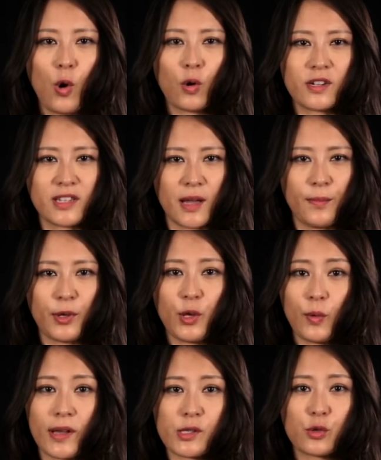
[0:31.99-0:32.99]
or dump
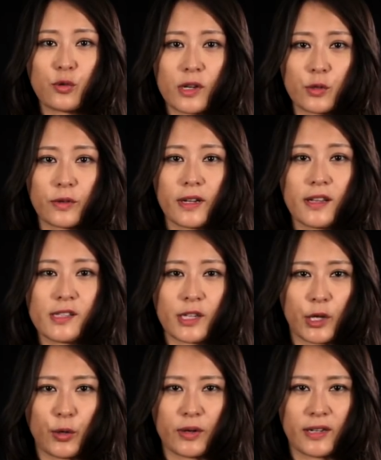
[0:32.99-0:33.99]
US Treasury
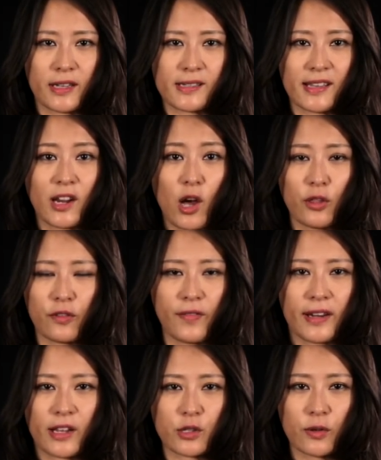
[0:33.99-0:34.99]
securities and other
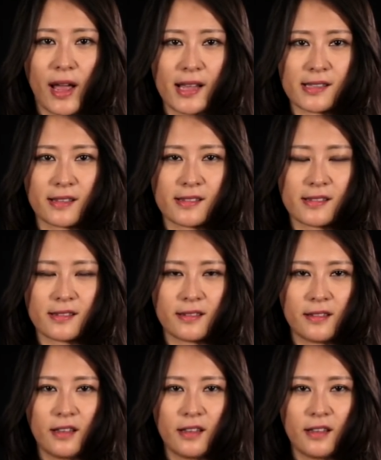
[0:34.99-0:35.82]
financial assets.